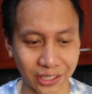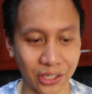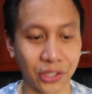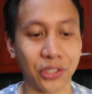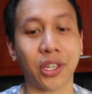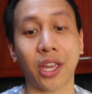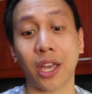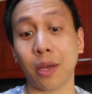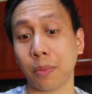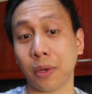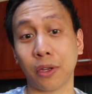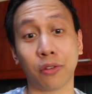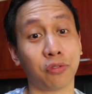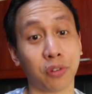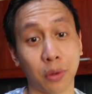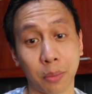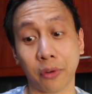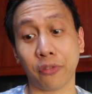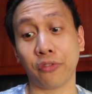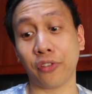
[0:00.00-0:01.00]
Just came in
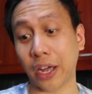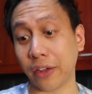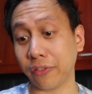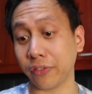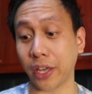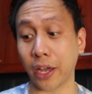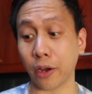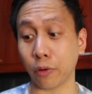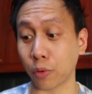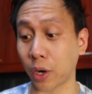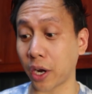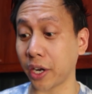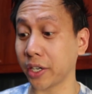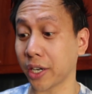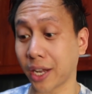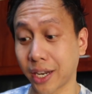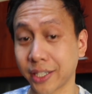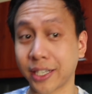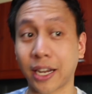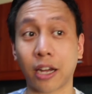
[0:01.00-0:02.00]
from a 5K
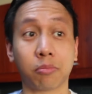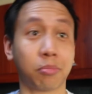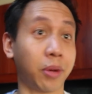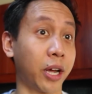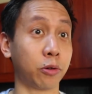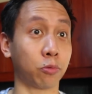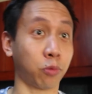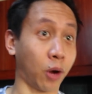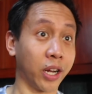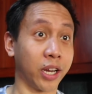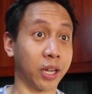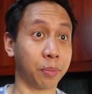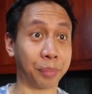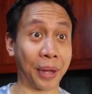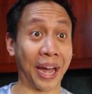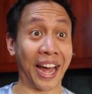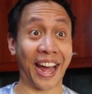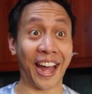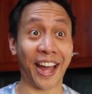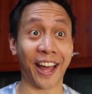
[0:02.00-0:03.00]
run down my running
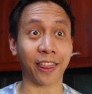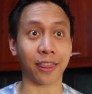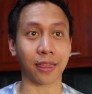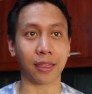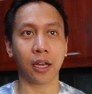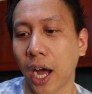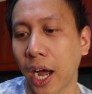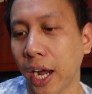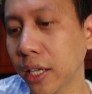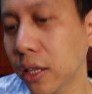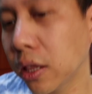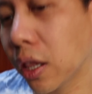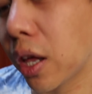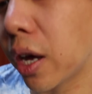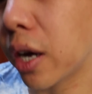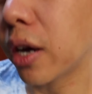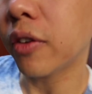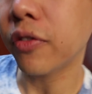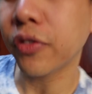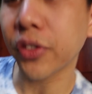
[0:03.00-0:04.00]
path. I
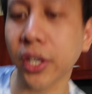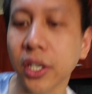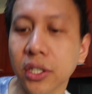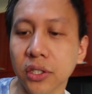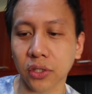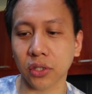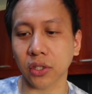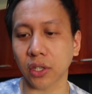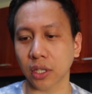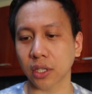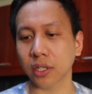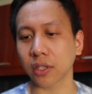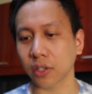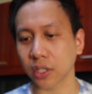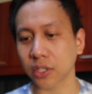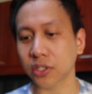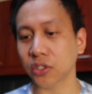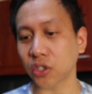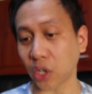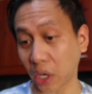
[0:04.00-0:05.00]
love this
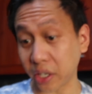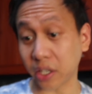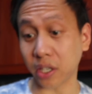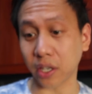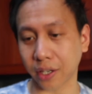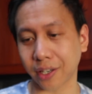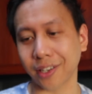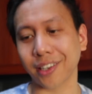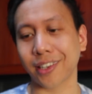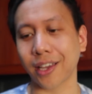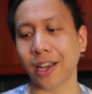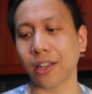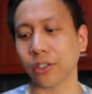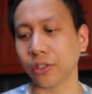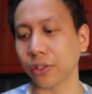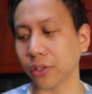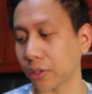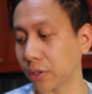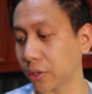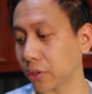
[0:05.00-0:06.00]
psychic
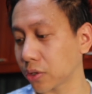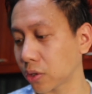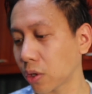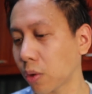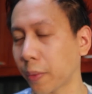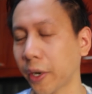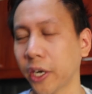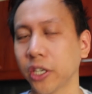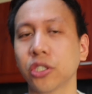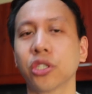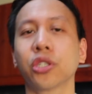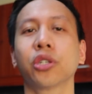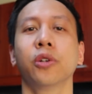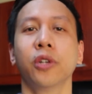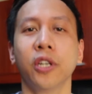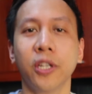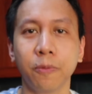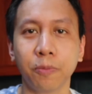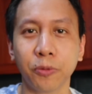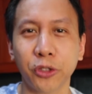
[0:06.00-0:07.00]
calendar so much.
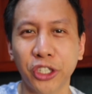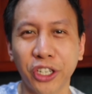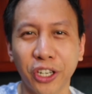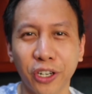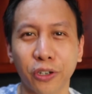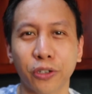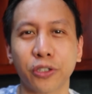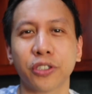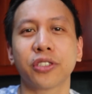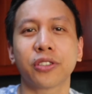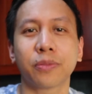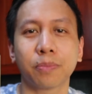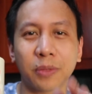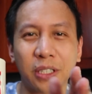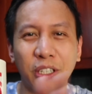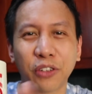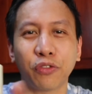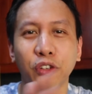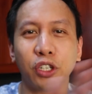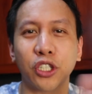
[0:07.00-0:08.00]
Cheers,
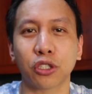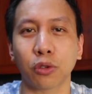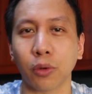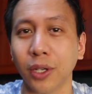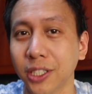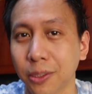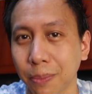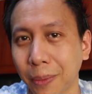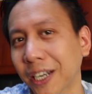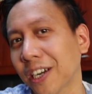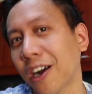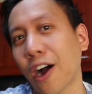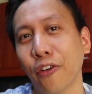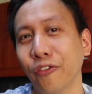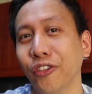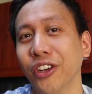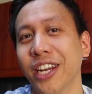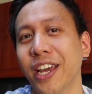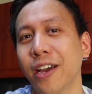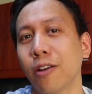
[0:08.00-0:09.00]
I'm gonna finish the rest of my
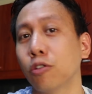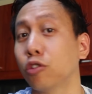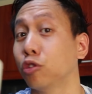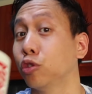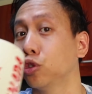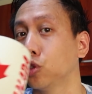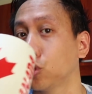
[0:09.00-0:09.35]
coffee now.